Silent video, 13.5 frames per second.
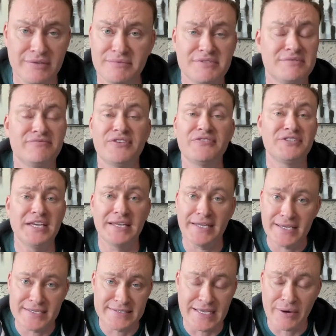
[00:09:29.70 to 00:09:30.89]
15
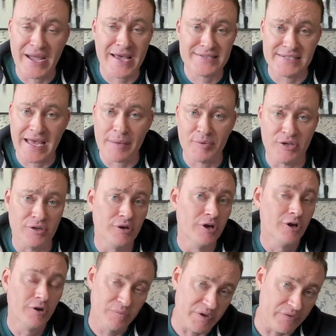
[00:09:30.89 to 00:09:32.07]
years now. It hasn't happened.
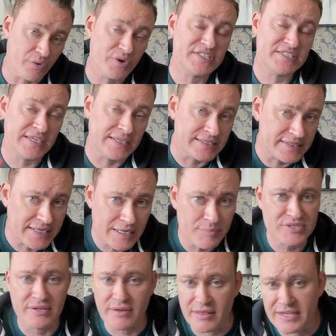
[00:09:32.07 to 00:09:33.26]
We've always seen
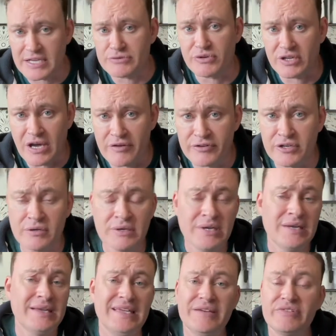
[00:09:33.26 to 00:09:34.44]
dips and then things recover.
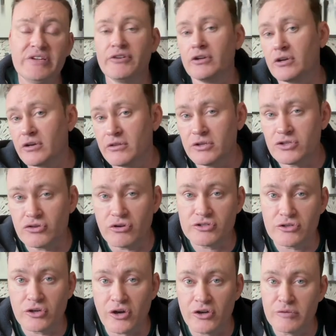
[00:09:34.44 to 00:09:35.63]
Even if you look at the
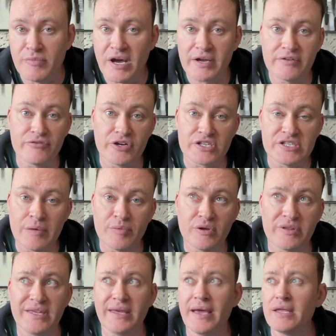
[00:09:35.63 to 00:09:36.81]
Toronto condo market, for example, at
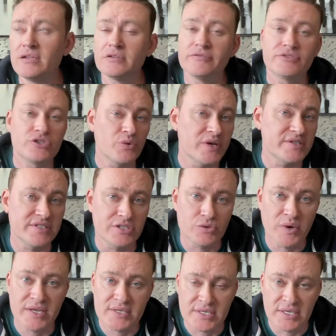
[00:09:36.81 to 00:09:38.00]
the end of
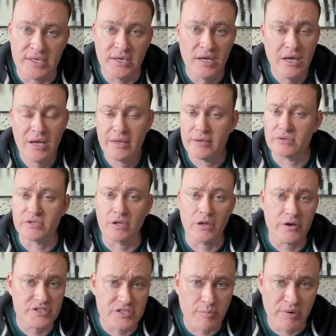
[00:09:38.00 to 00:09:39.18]
2020, there was a lot
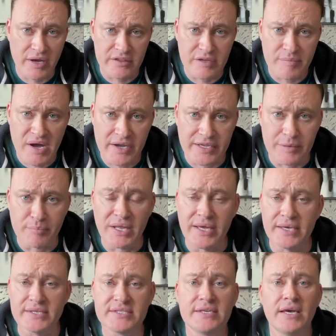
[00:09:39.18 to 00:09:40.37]
of supply in the marketplace.